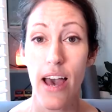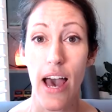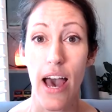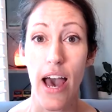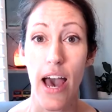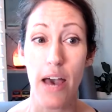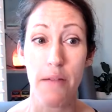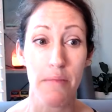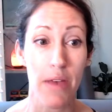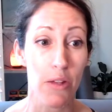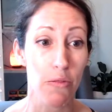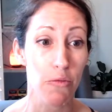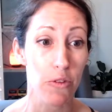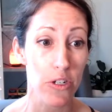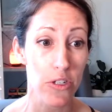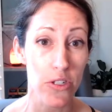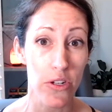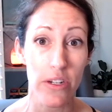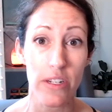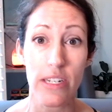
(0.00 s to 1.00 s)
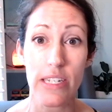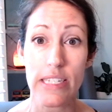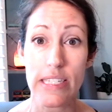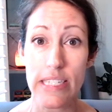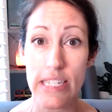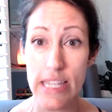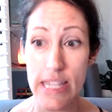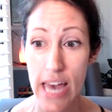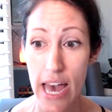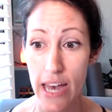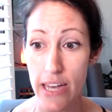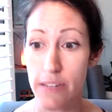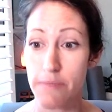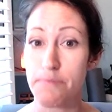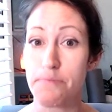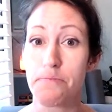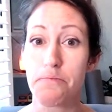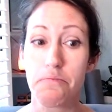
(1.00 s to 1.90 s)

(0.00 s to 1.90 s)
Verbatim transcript: Um, and we're starting to see that